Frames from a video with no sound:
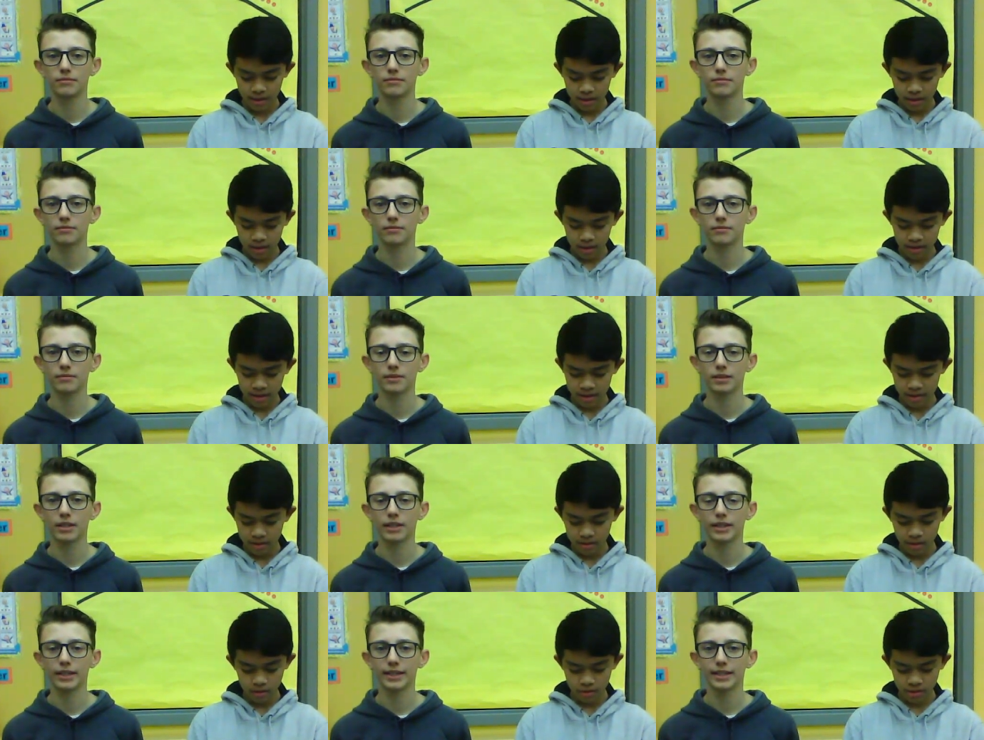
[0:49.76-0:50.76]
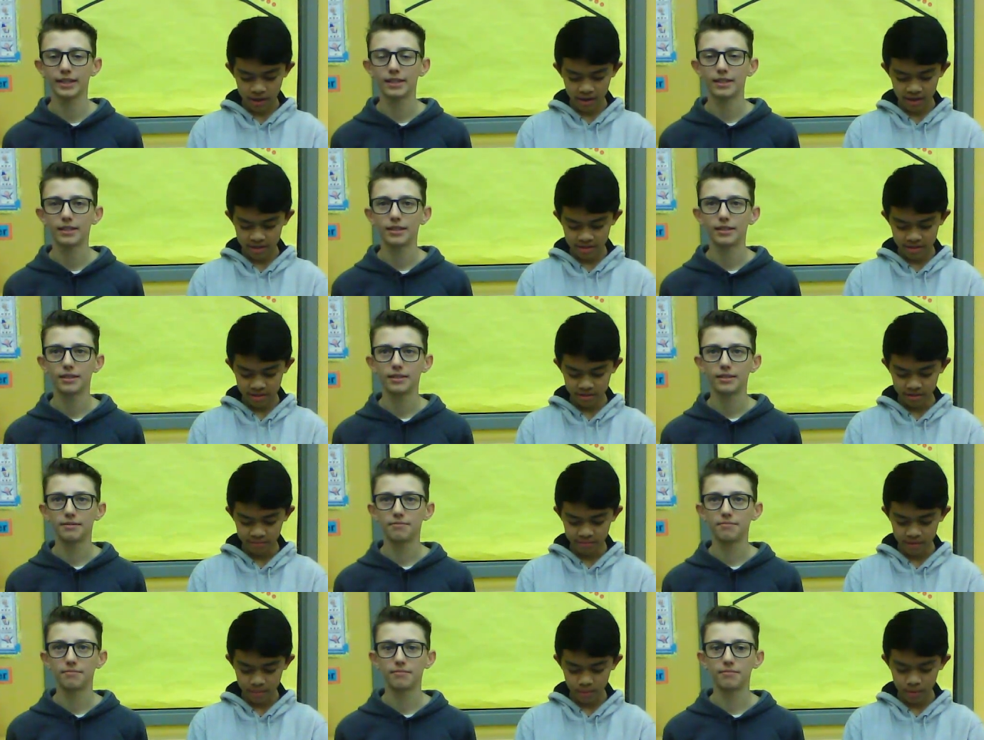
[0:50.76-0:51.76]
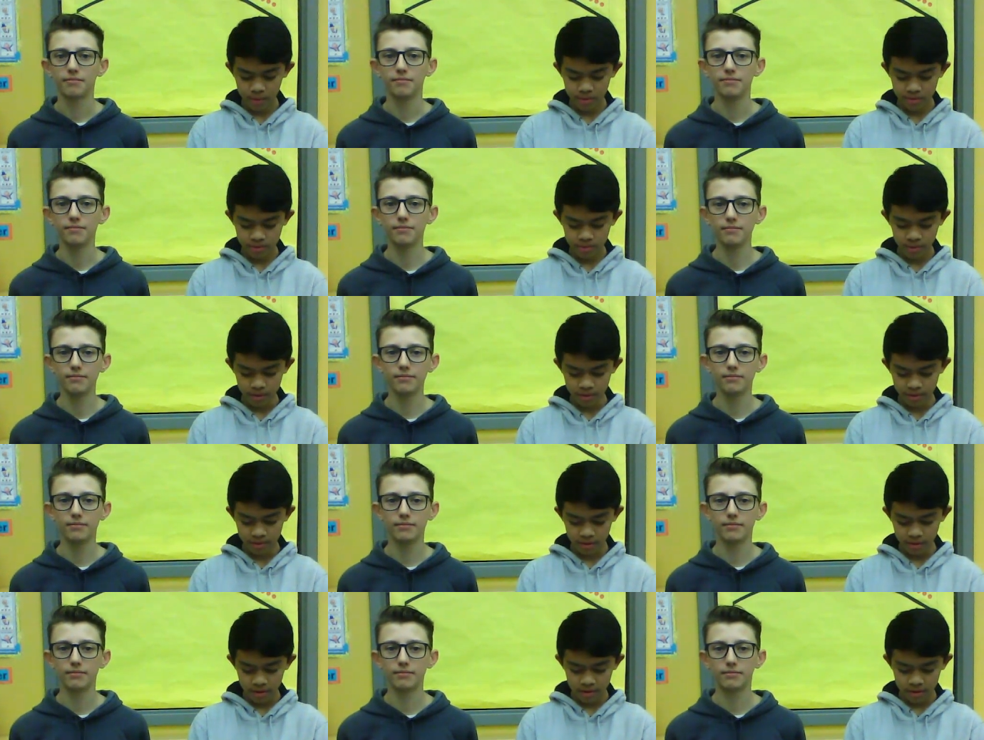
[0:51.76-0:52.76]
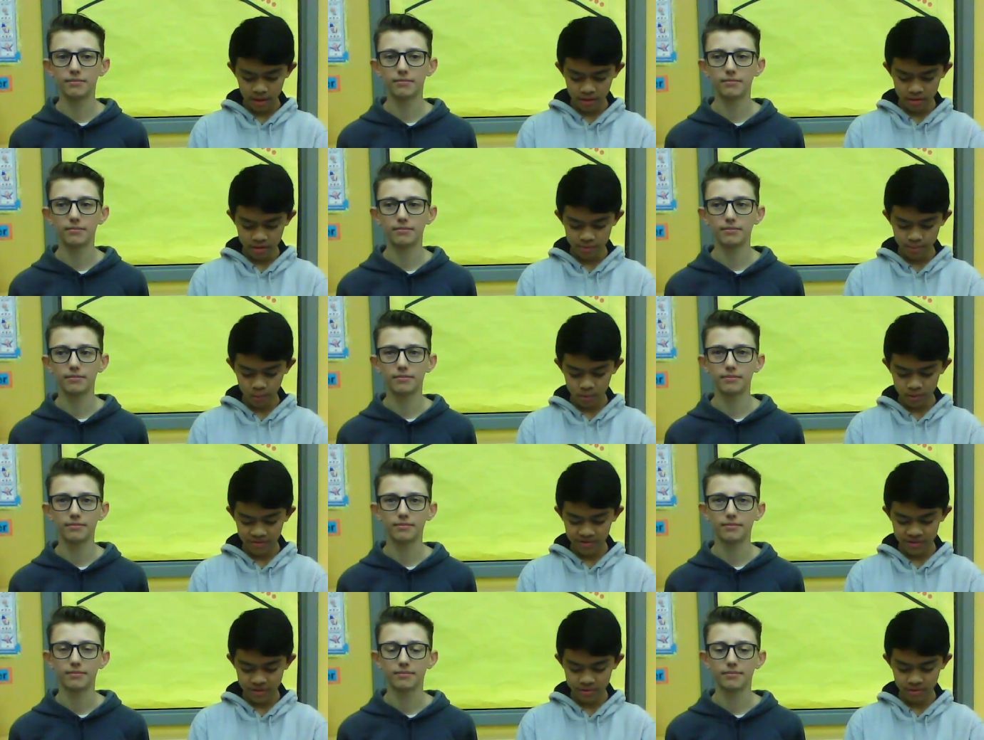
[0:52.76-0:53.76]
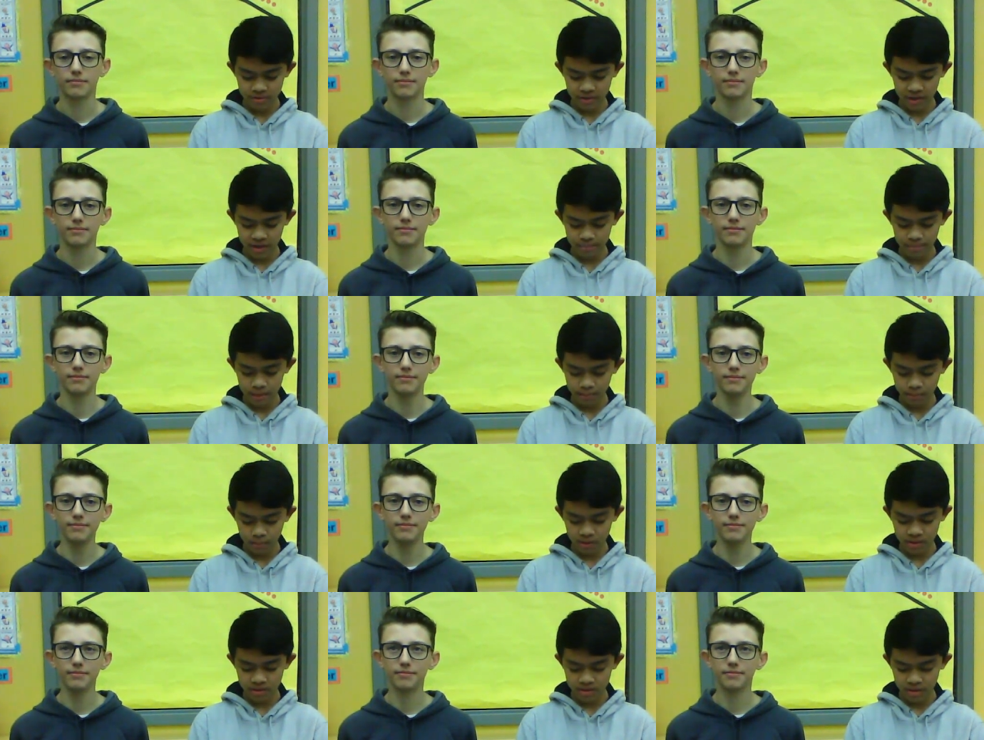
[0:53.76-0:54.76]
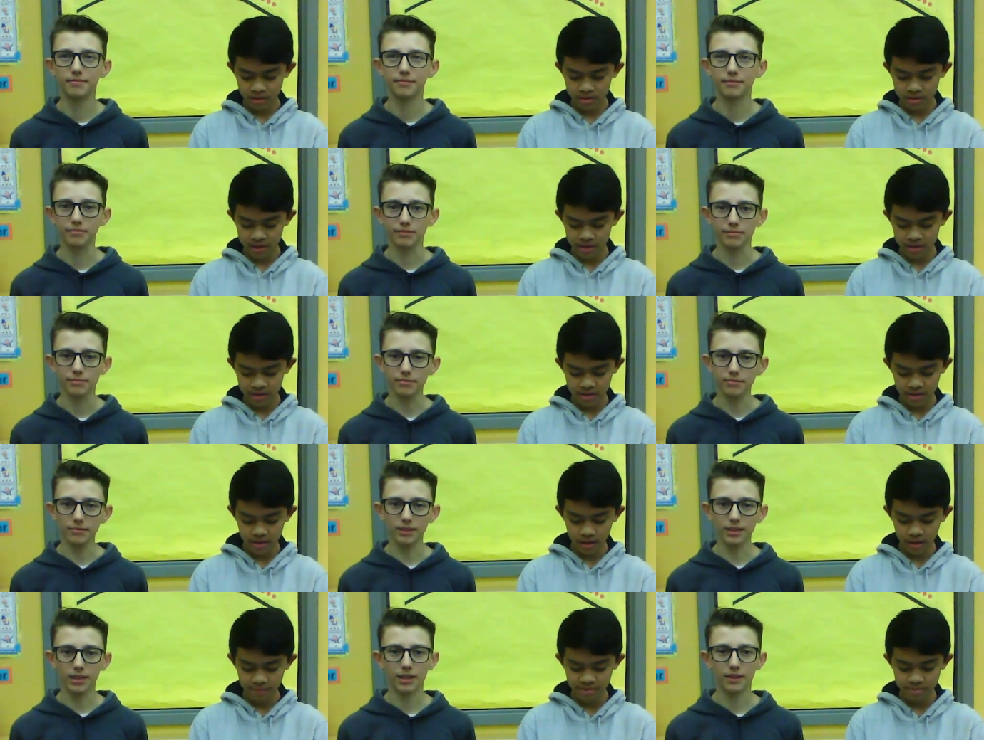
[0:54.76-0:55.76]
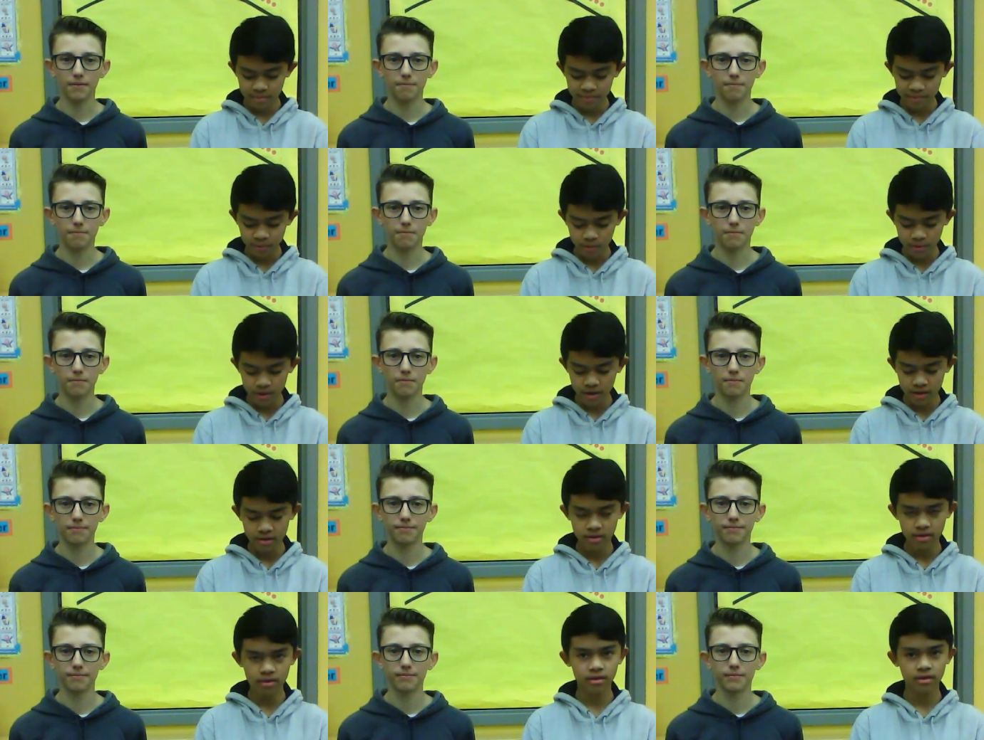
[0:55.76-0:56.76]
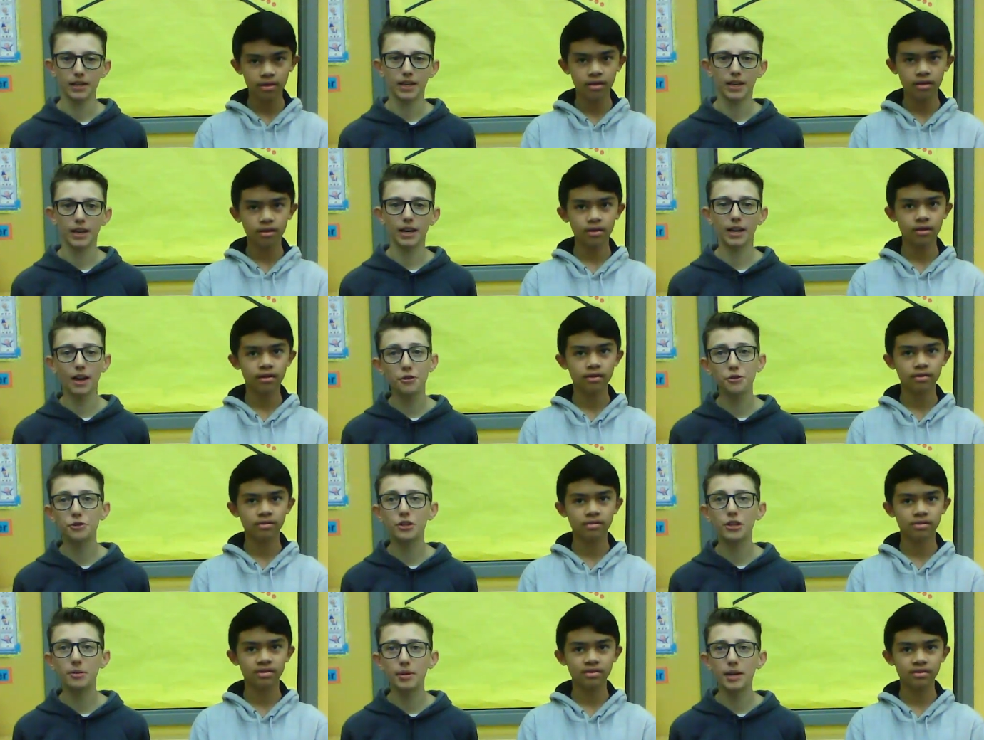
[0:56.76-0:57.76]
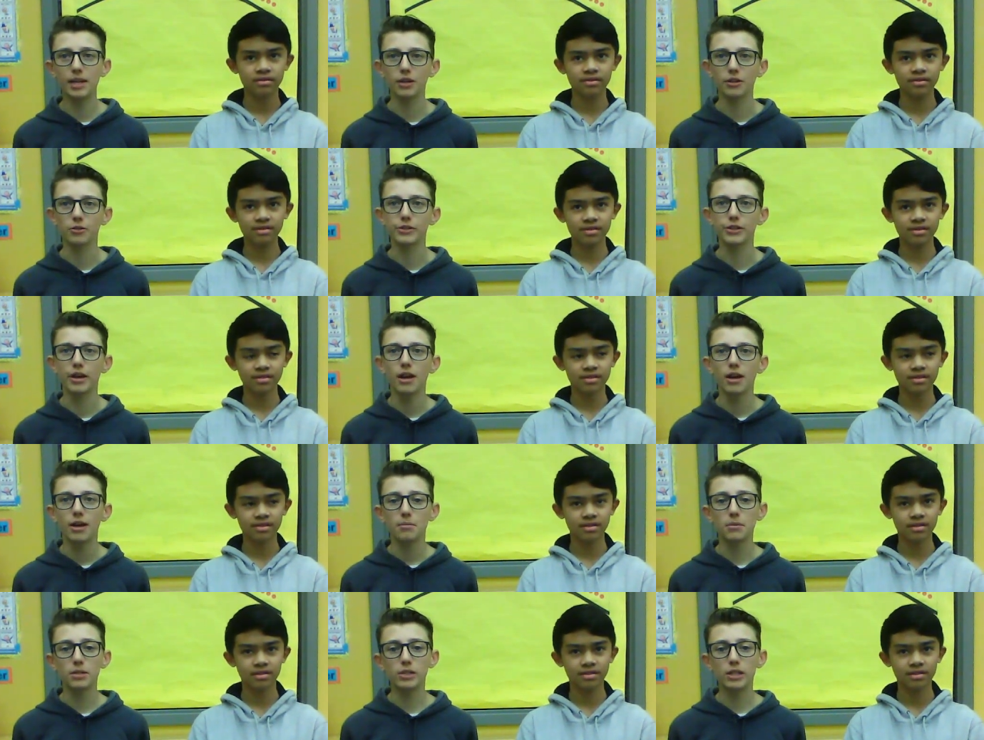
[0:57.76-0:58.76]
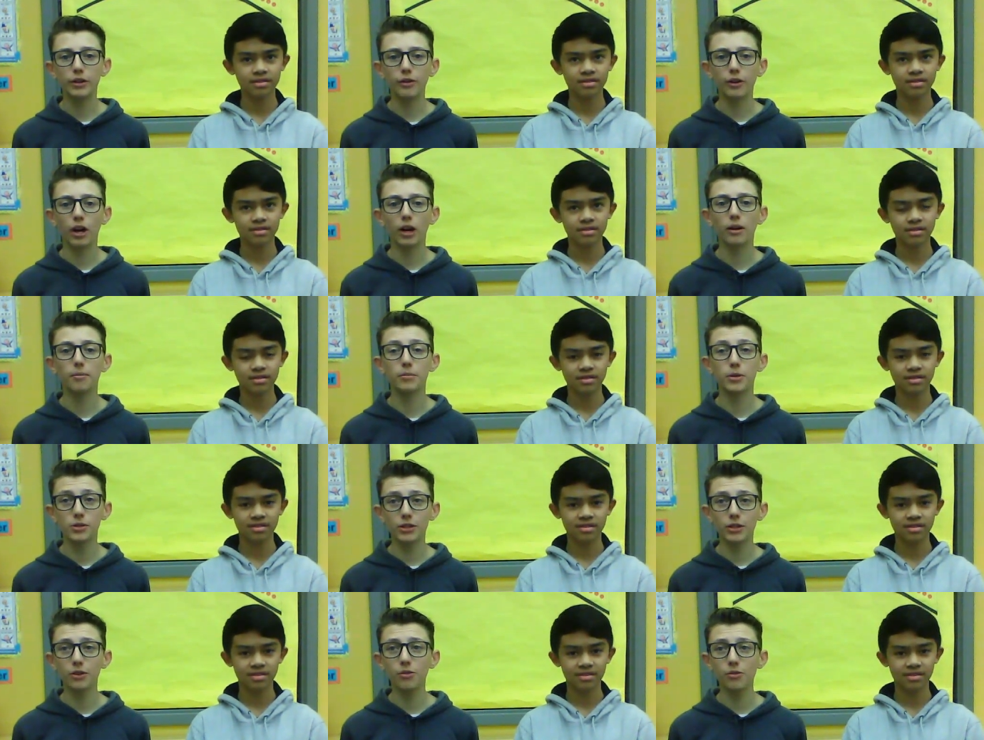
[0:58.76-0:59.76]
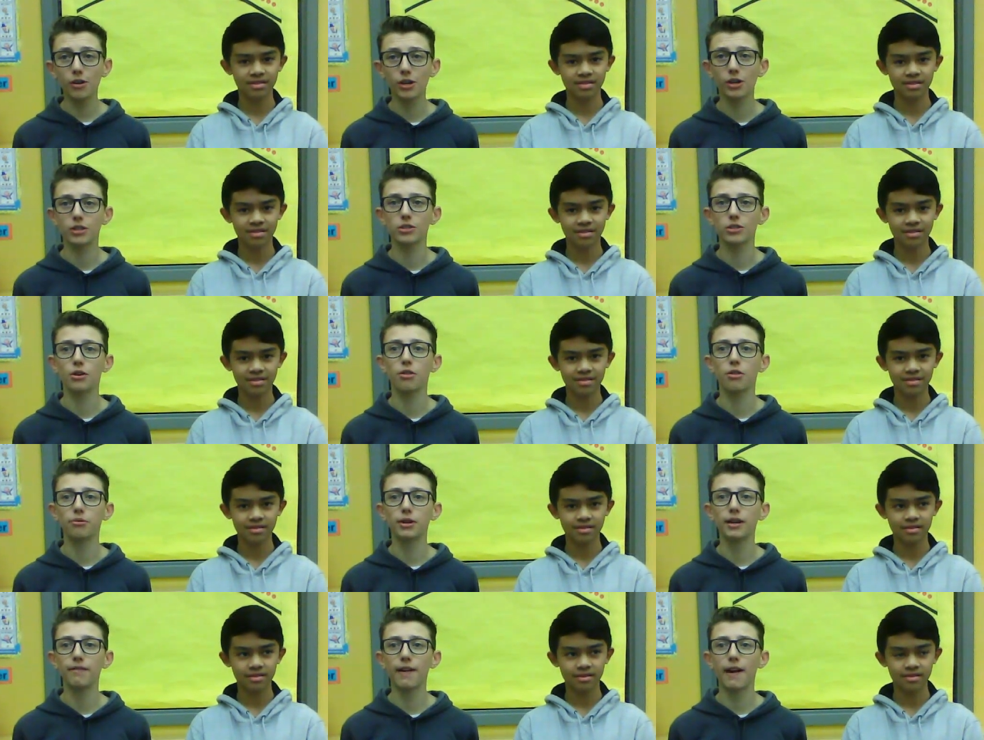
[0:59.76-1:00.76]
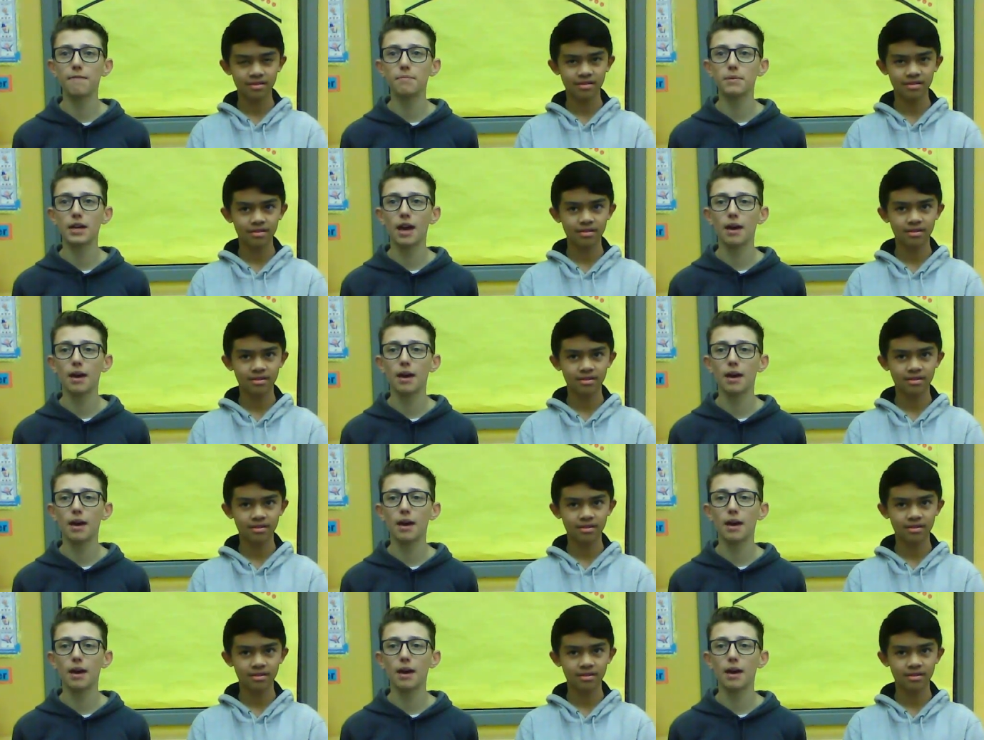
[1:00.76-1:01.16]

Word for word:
Speaker 1: Again, no track until February 12th. Get your sports physicals and paperwork turned in
Speaker 2: to the office before then. In other GP news, music a musical rehearsal 3 to 5 p.m.